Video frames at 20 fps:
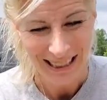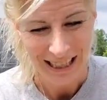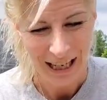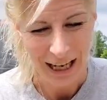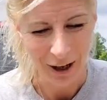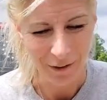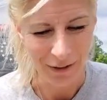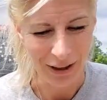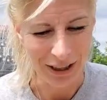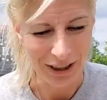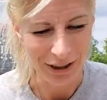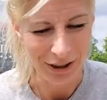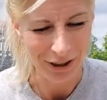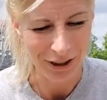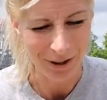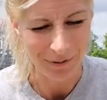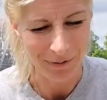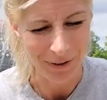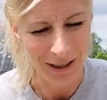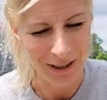I mean, you
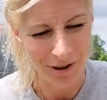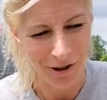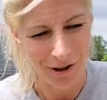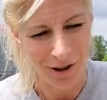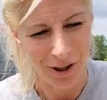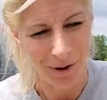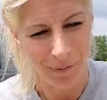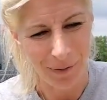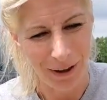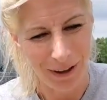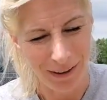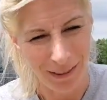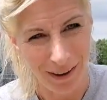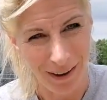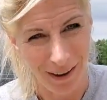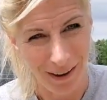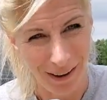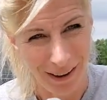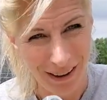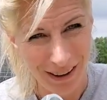could measure it up like
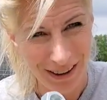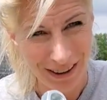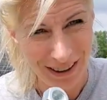that,